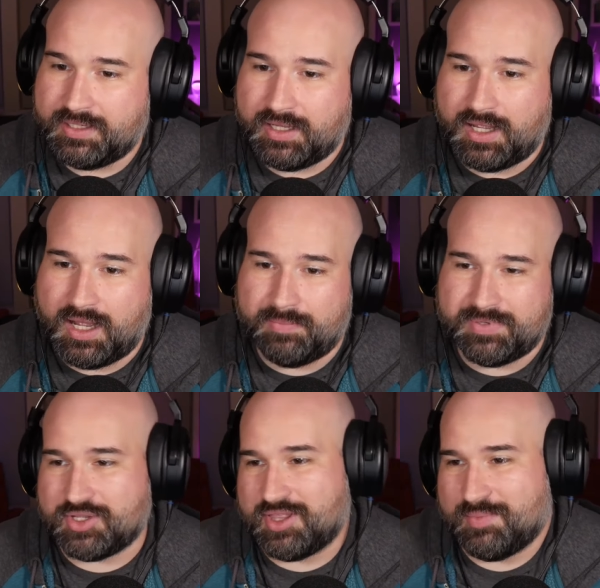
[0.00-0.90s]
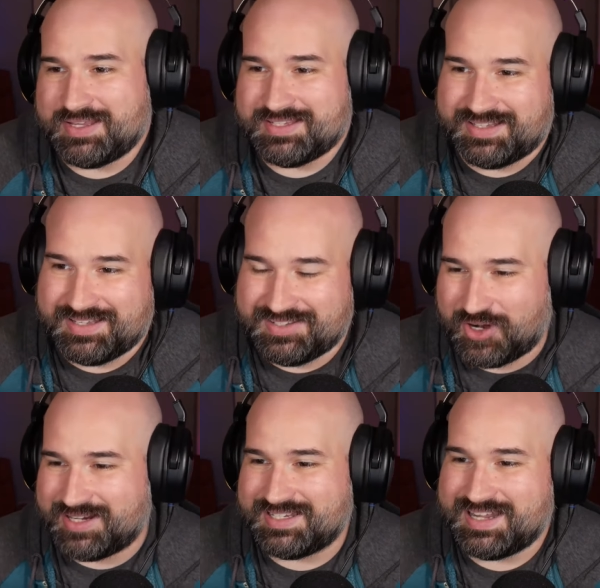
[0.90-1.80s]
Um, so they basically
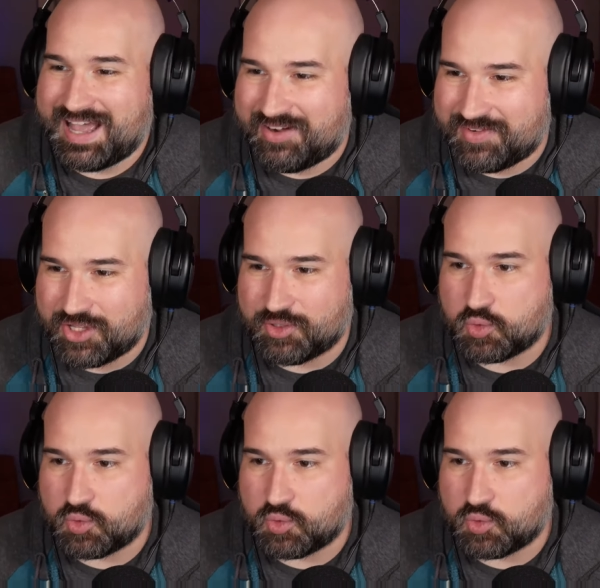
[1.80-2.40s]
tried to stay out of each other's